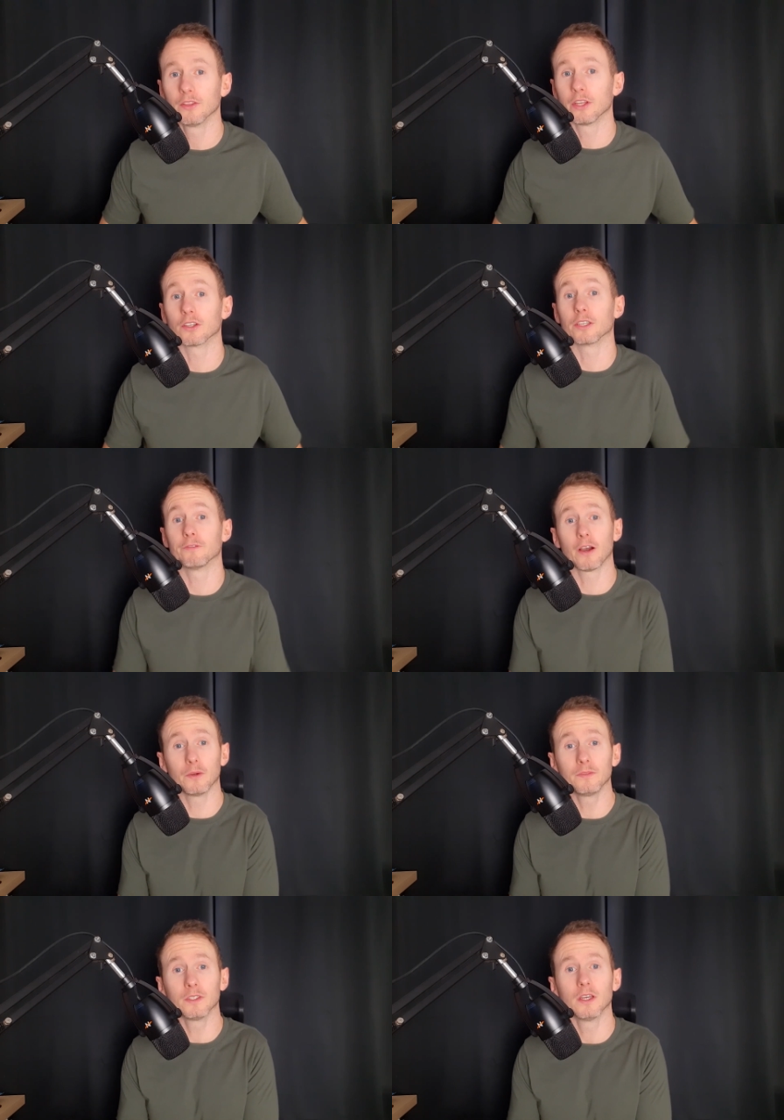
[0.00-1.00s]
Then on your
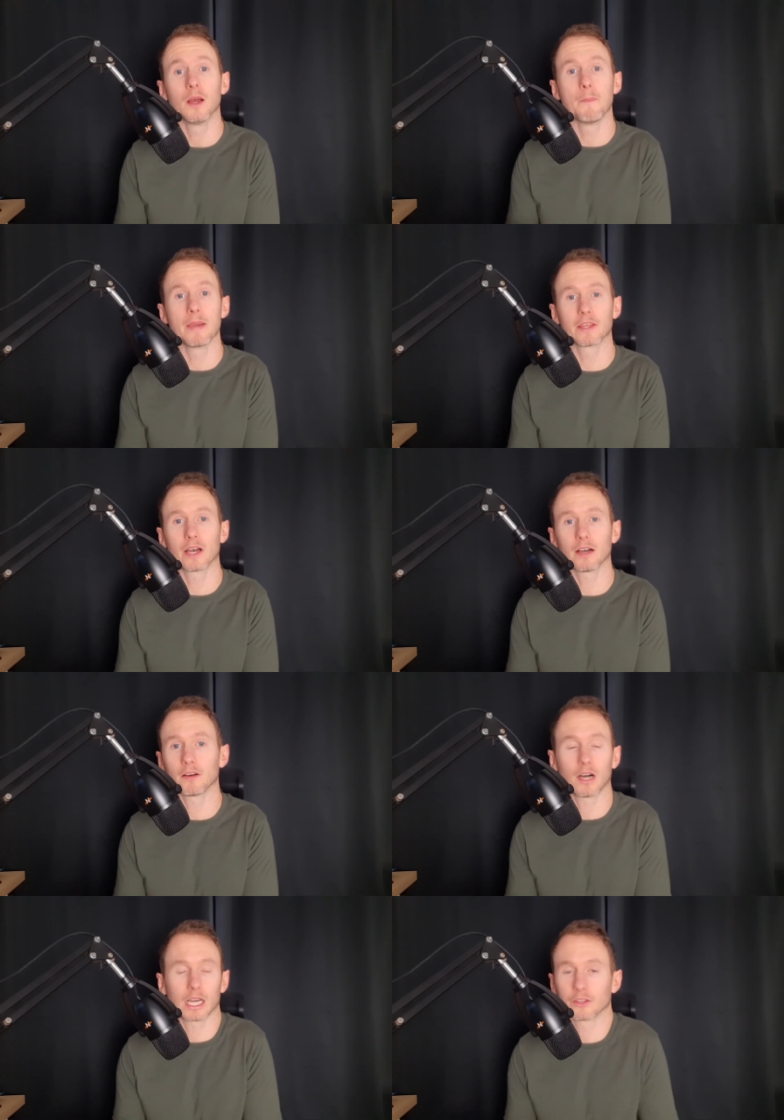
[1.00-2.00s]
phone, make that
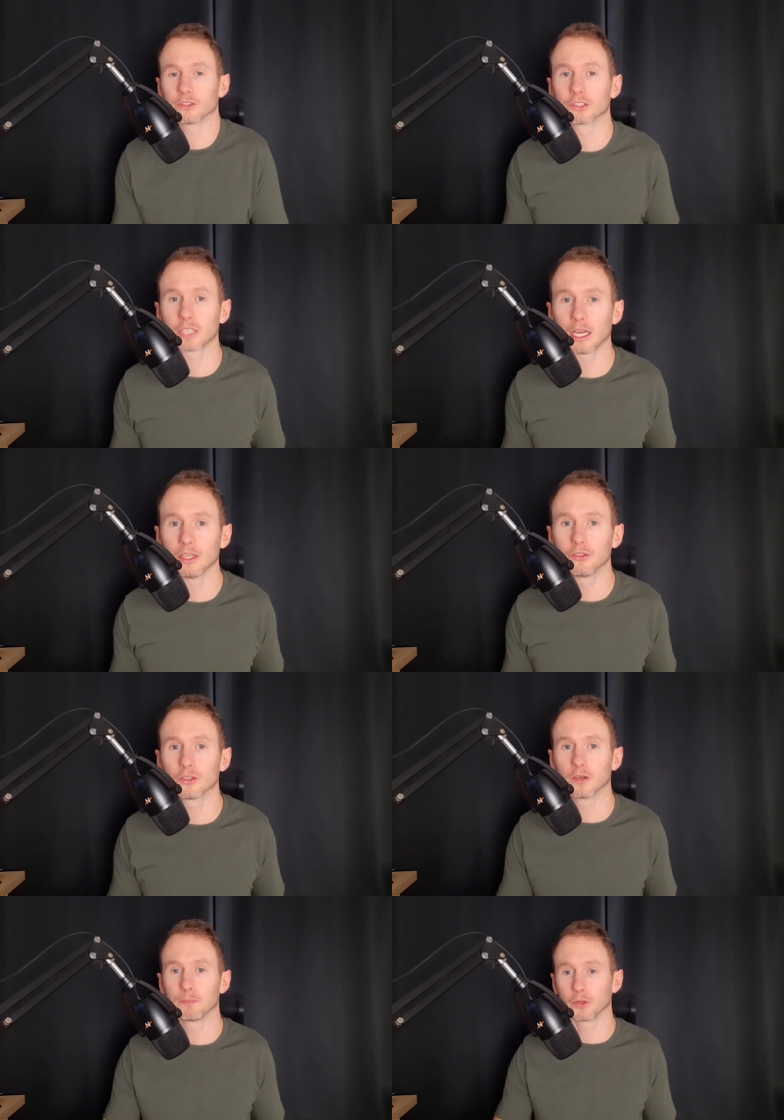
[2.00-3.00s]
either on silent
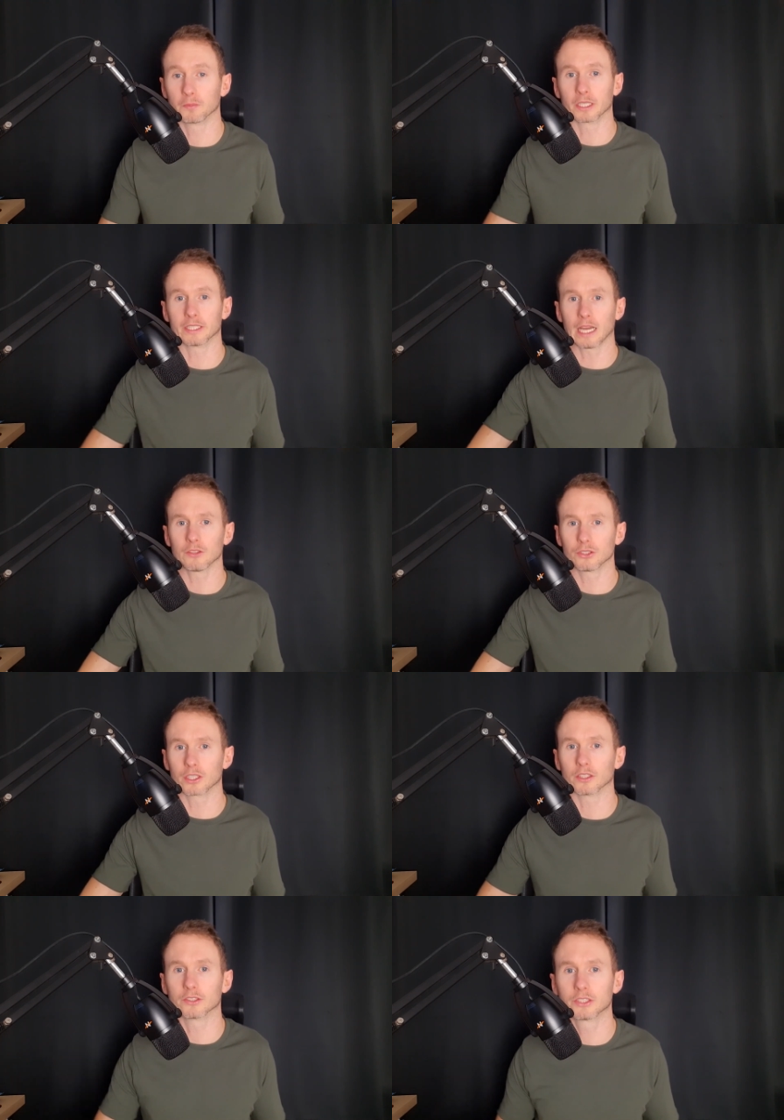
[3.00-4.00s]
or put it upside down so you
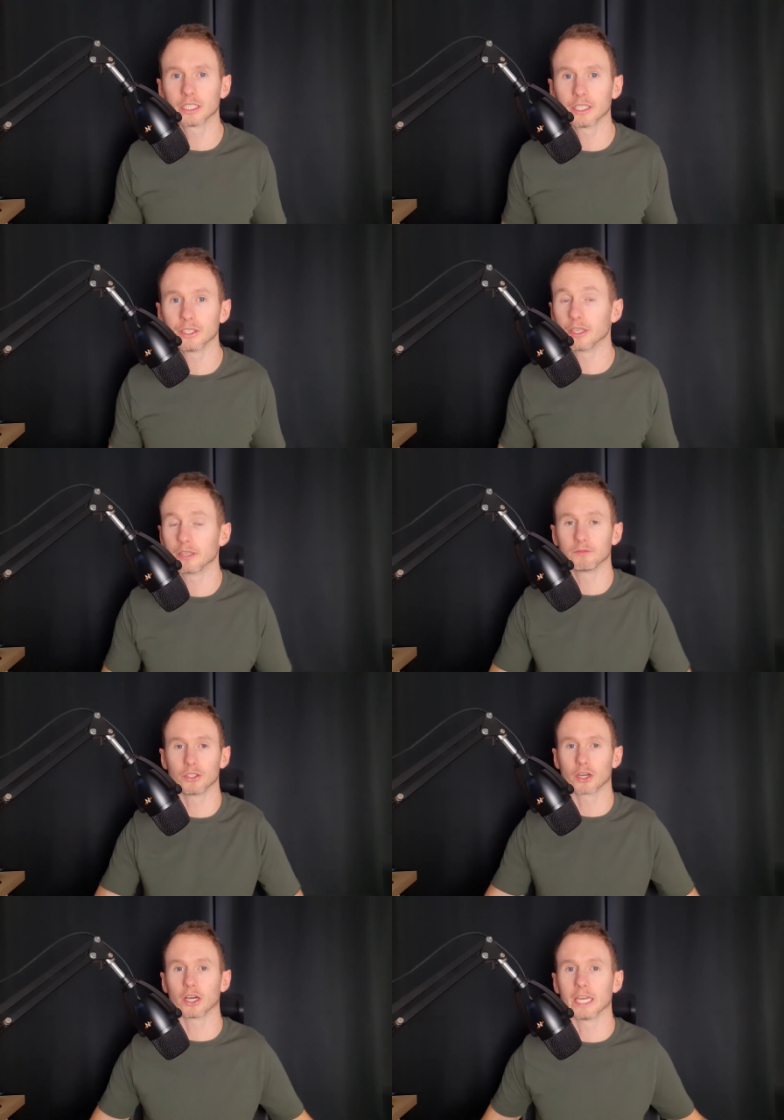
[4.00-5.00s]
can't see it, you
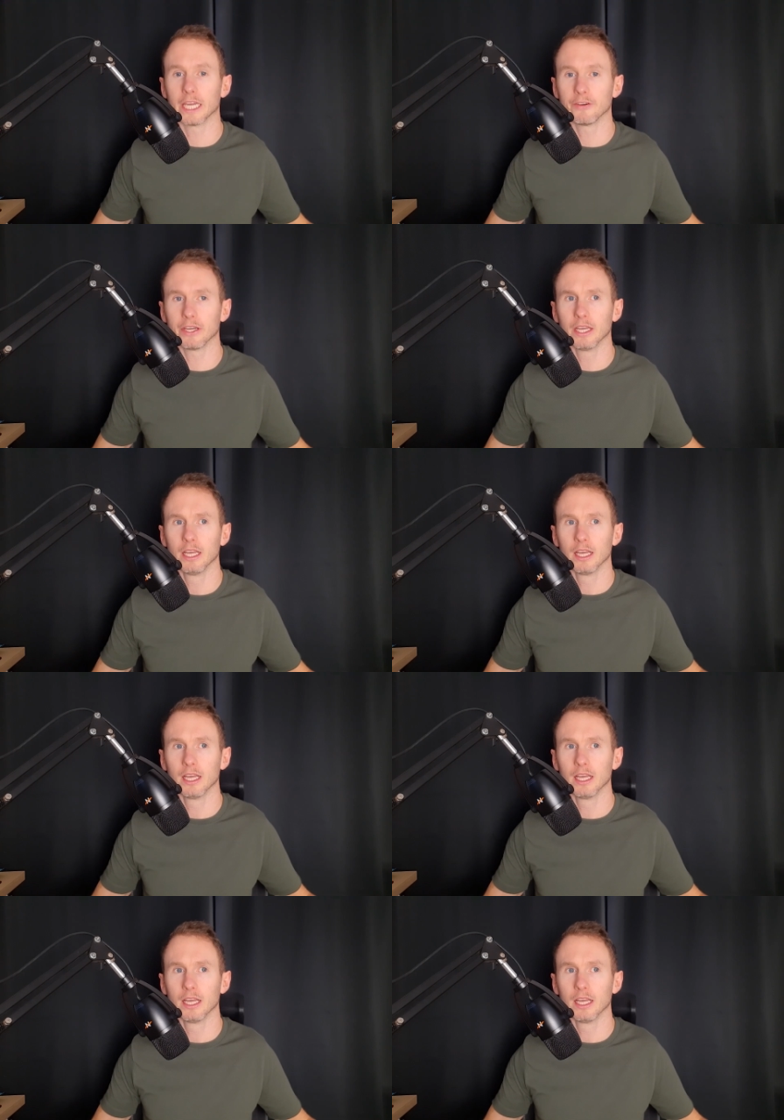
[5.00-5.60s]
can't hear it.